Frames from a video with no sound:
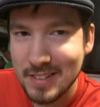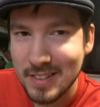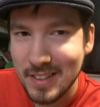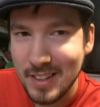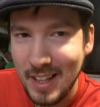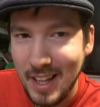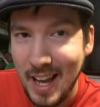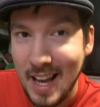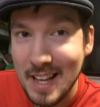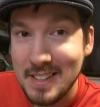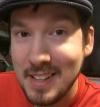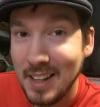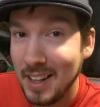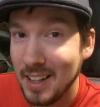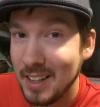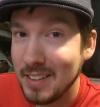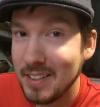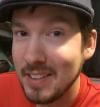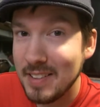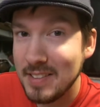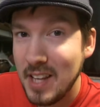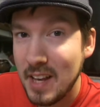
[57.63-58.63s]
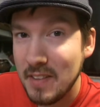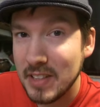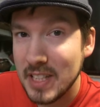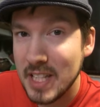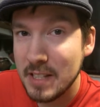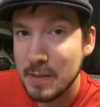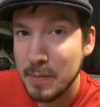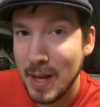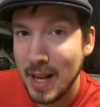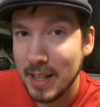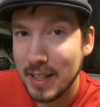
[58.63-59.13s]
it's hilarious having these
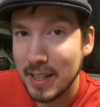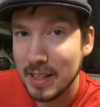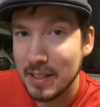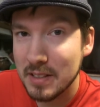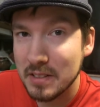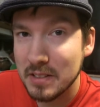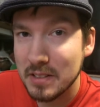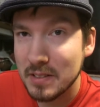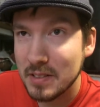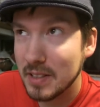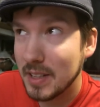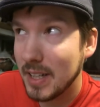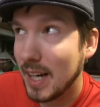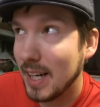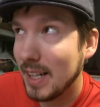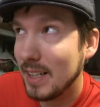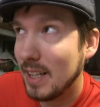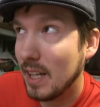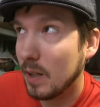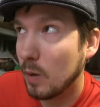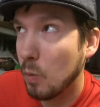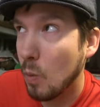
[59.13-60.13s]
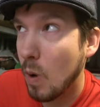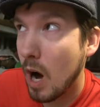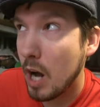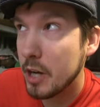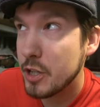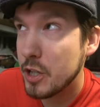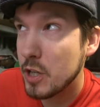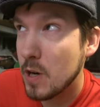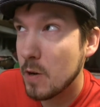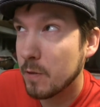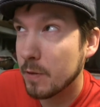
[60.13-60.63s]
mannequins. They're kind of like watching
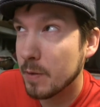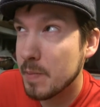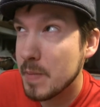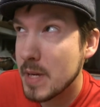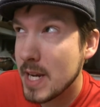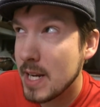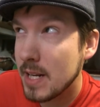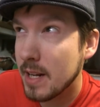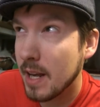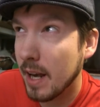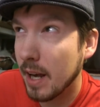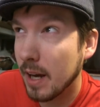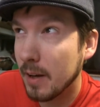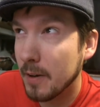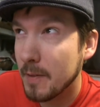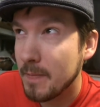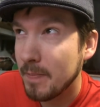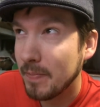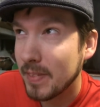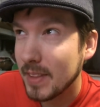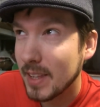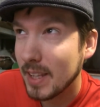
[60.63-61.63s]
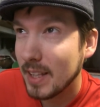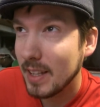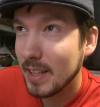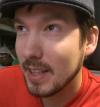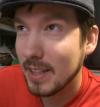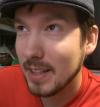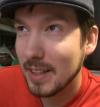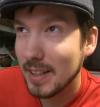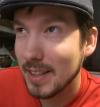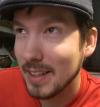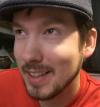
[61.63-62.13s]
over me now.
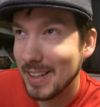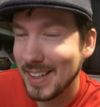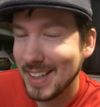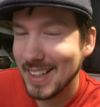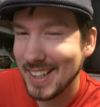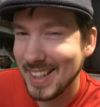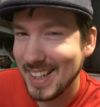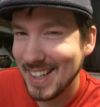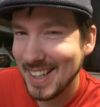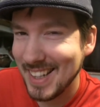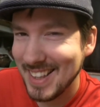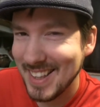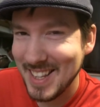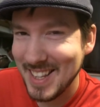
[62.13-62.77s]
The